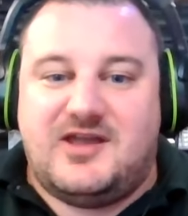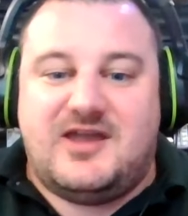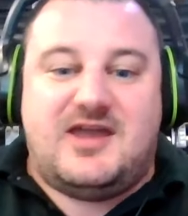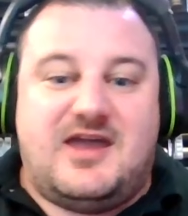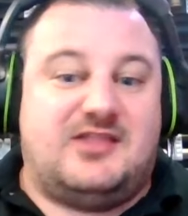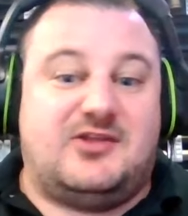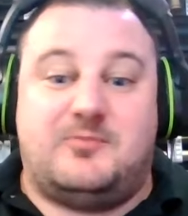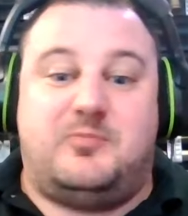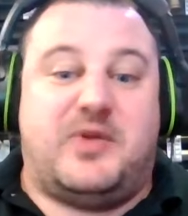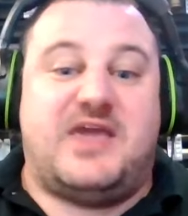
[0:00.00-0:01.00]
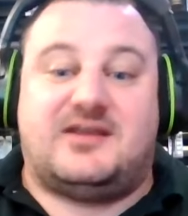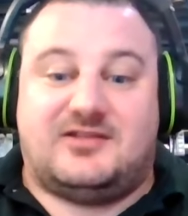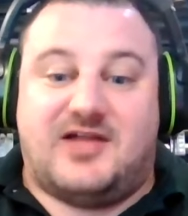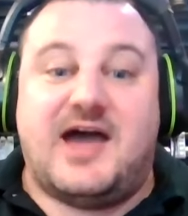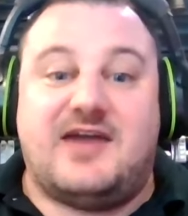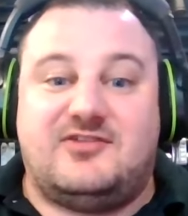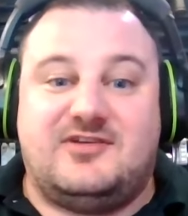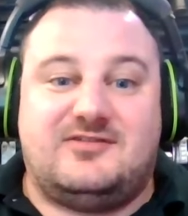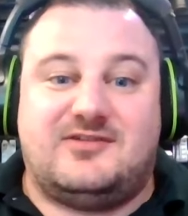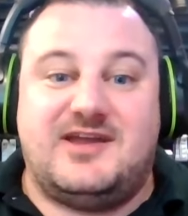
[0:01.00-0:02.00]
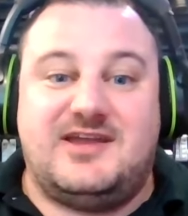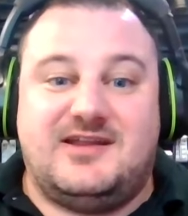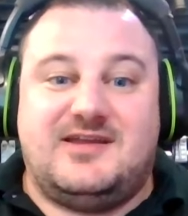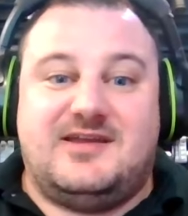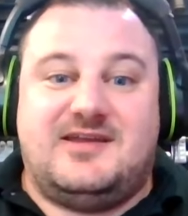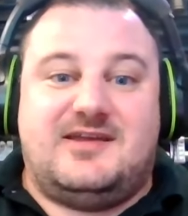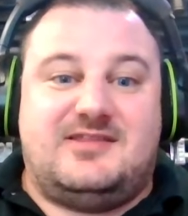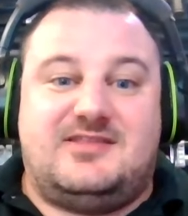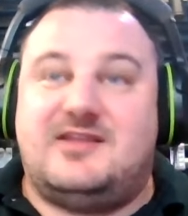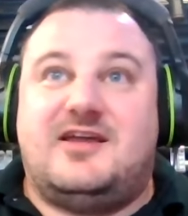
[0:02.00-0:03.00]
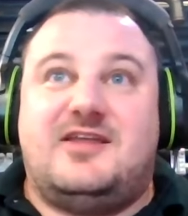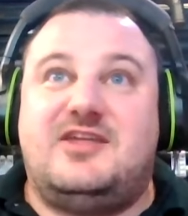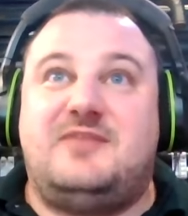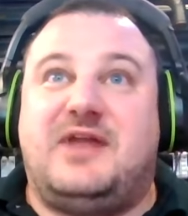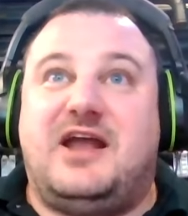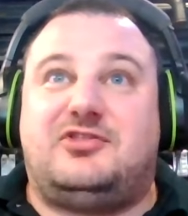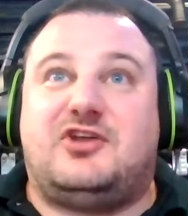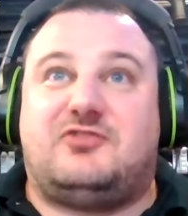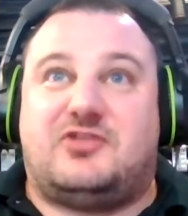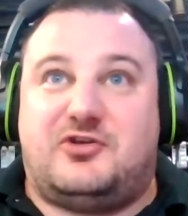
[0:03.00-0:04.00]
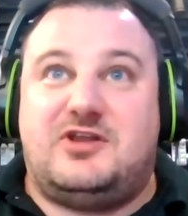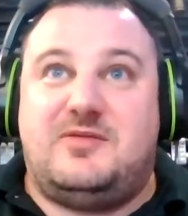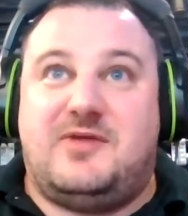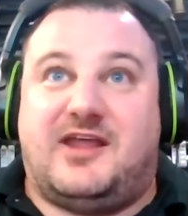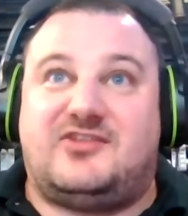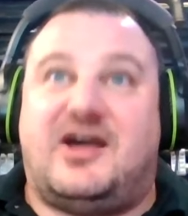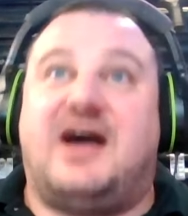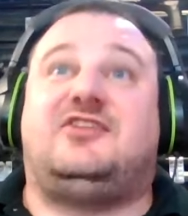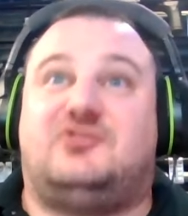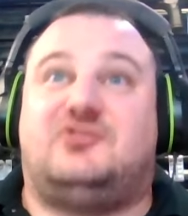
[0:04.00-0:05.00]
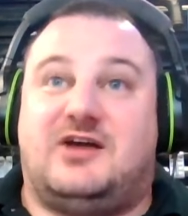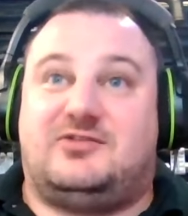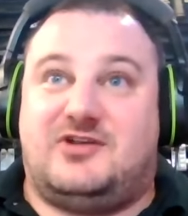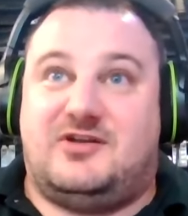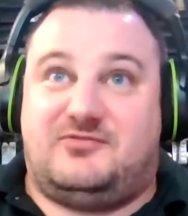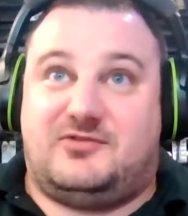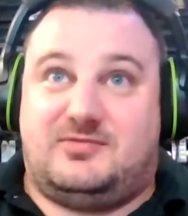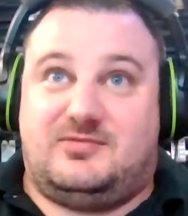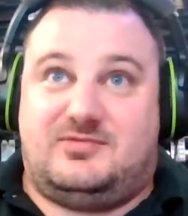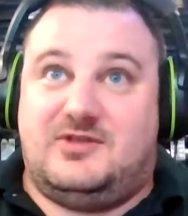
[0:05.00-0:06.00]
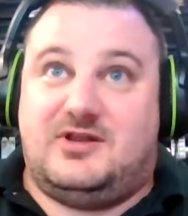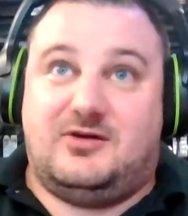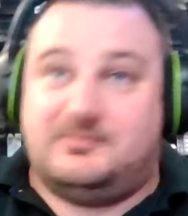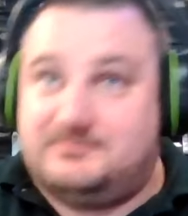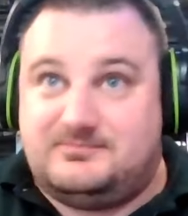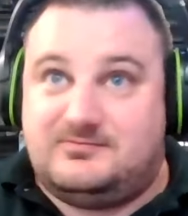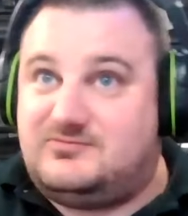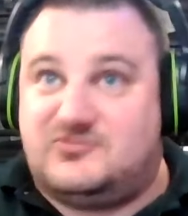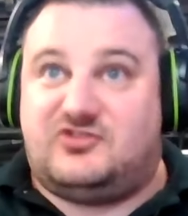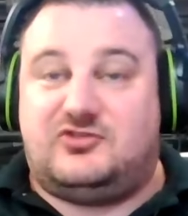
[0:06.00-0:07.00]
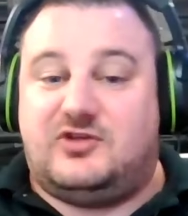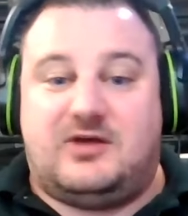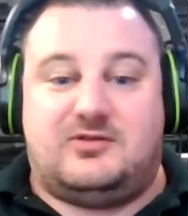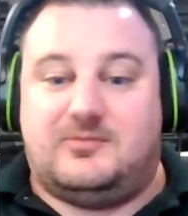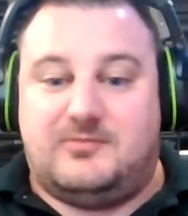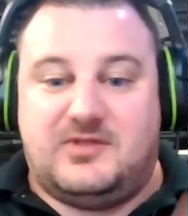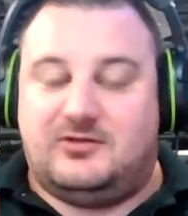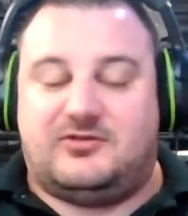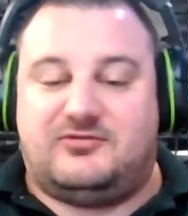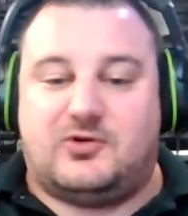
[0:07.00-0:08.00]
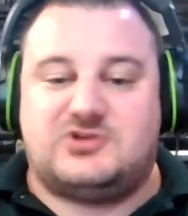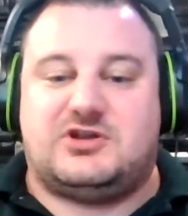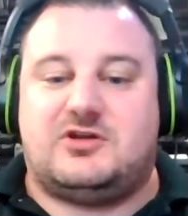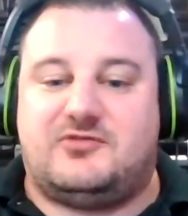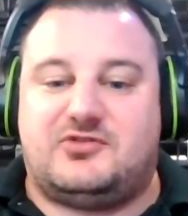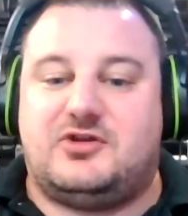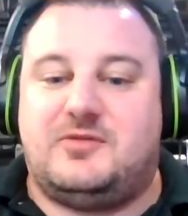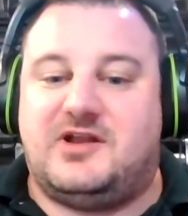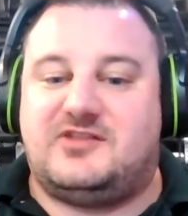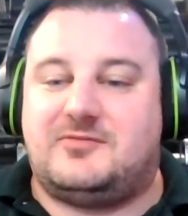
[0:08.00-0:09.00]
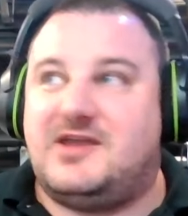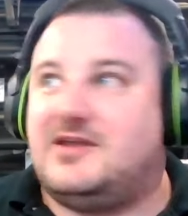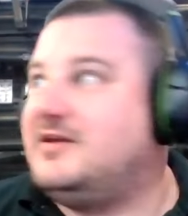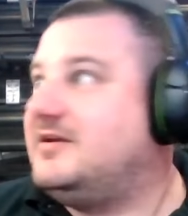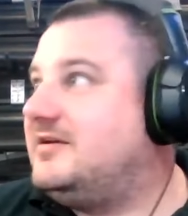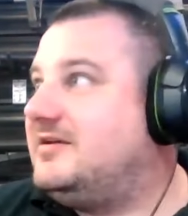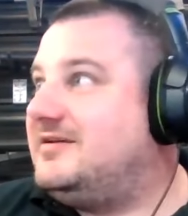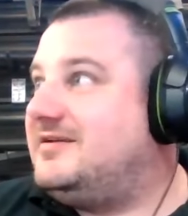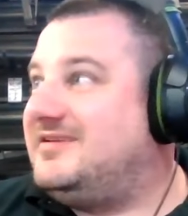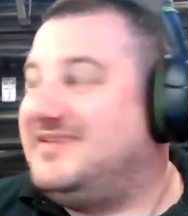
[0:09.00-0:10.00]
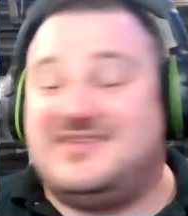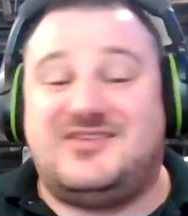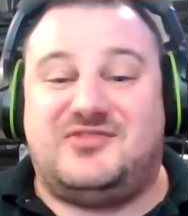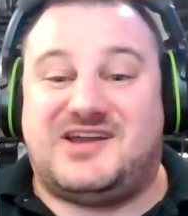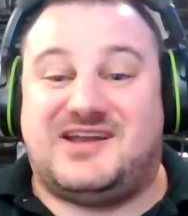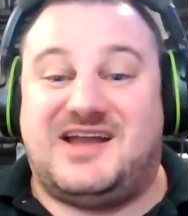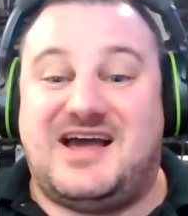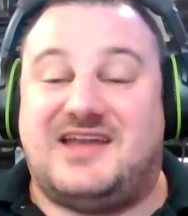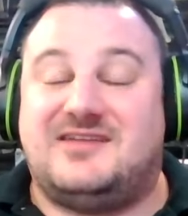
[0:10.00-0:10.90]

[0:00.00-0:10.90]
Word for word: Yeah, baking alive. Oh, right? Oh, sure. They they've been out there for thirty minutes. I stood out there for you know, just stood out in the middle of the forge area for 30 minutes. I'm like, this is fucking hot.